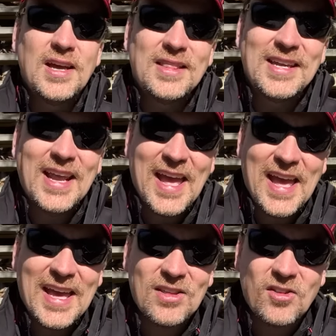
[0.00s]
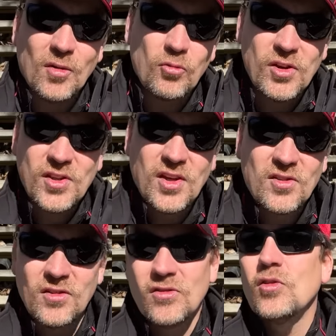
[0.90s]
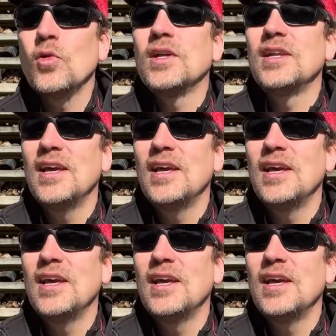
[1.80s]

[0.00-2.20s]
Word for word: that has some resistance to it